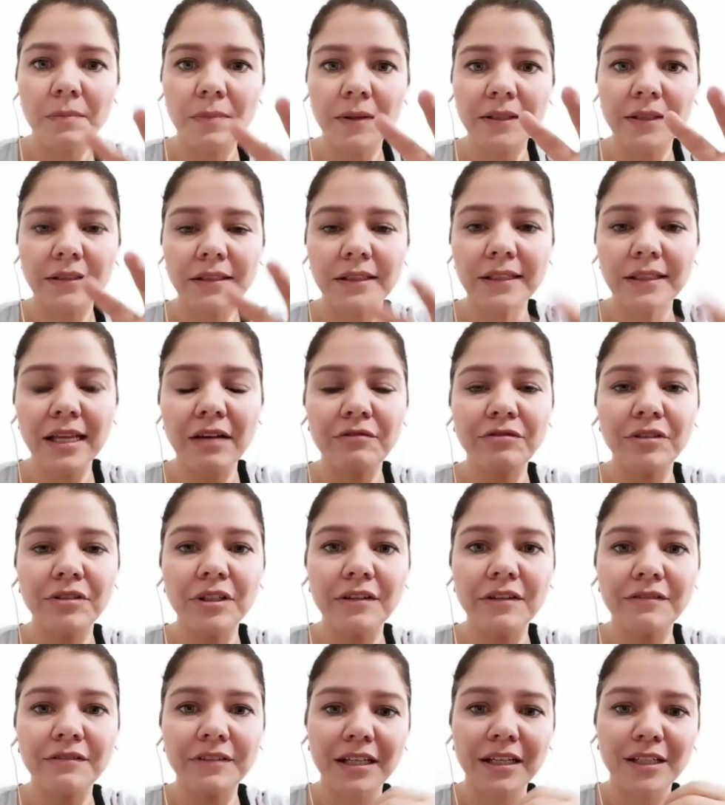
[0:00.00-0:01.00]
but the
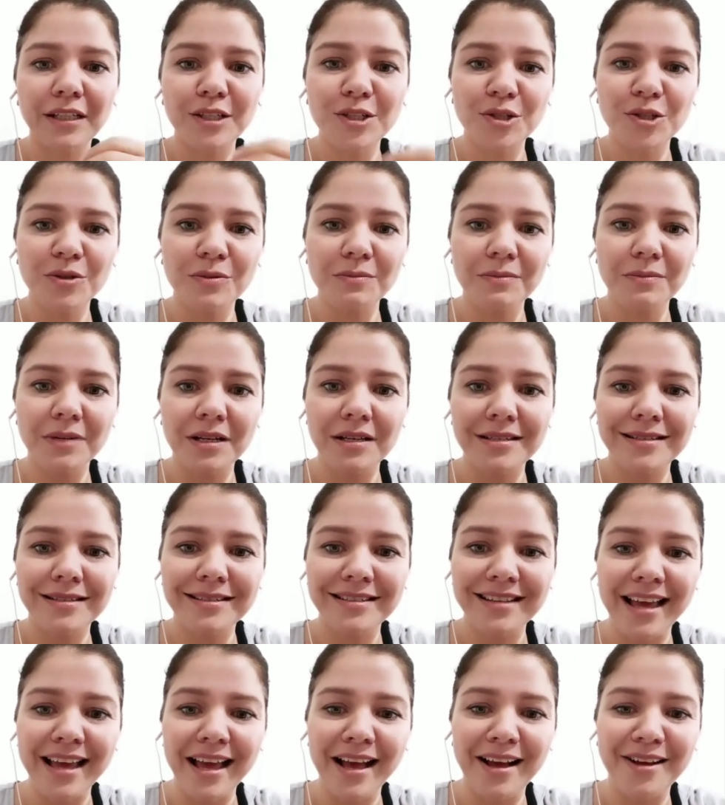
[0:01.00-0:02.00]
level of English you
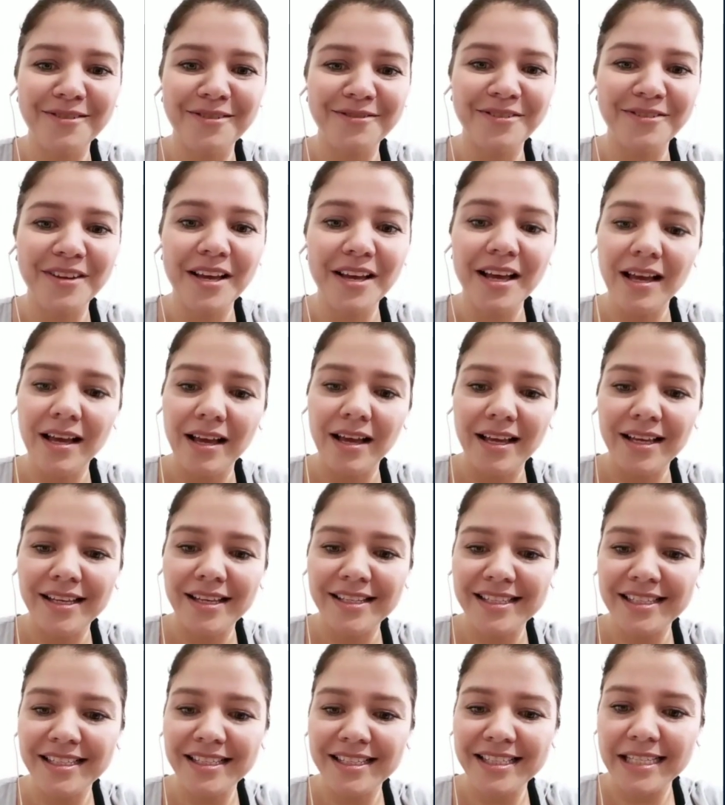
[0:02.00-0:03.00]
must have
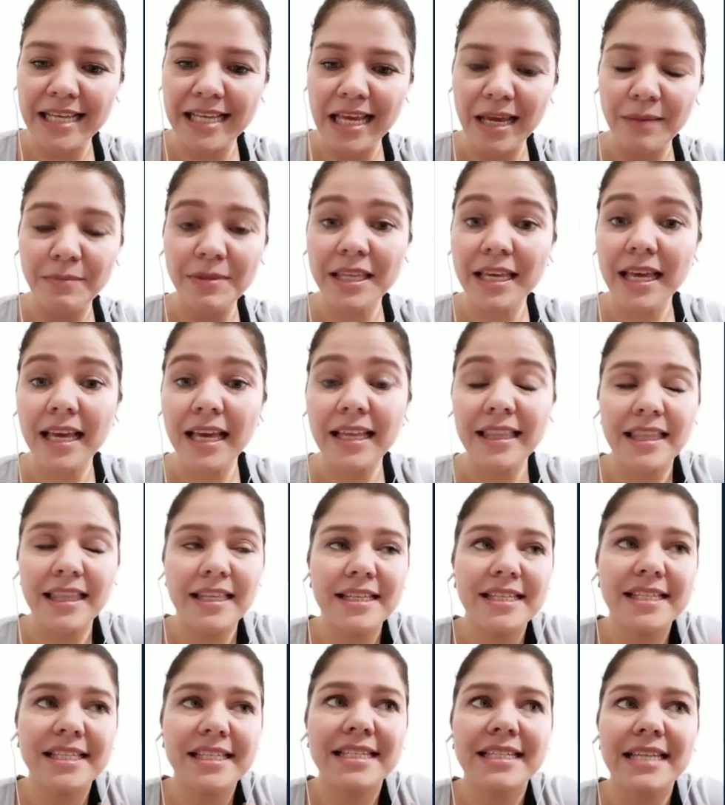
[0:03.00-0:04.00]
is the same.
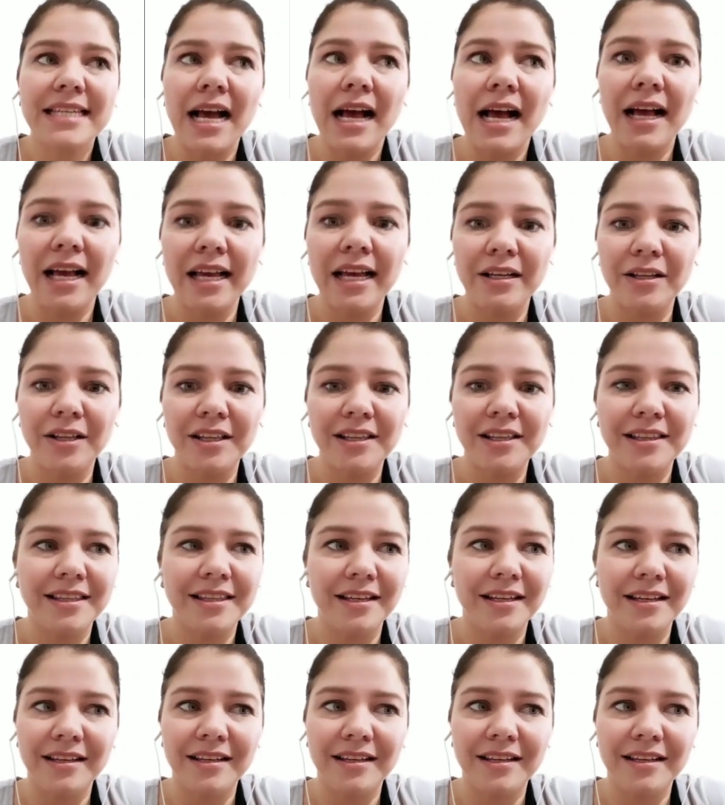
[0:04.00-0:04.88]
The style,